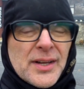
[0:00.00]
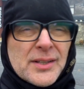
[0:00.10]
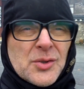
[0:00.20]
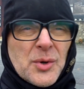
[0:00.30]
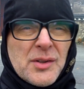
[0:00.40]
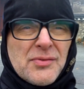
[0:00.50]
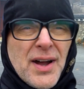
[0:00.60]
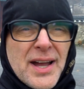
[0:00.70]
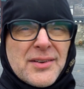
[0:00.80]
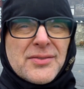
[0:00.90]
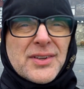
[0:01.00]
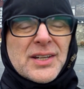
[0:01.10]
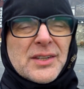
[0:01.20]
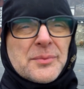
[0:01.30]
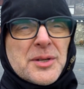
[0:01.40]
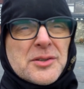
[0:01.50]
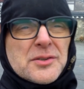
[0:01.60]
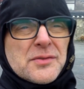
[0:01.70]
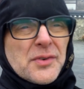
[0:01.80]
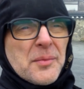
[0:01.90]
uh, 25
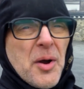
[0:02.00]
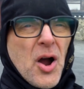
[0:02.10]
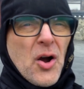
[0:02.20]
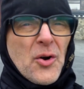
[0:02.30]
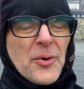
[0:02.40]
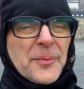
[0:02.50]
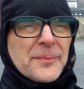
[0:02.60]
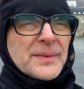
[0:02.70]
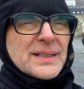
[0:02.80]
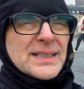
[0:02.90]
kilometers from home.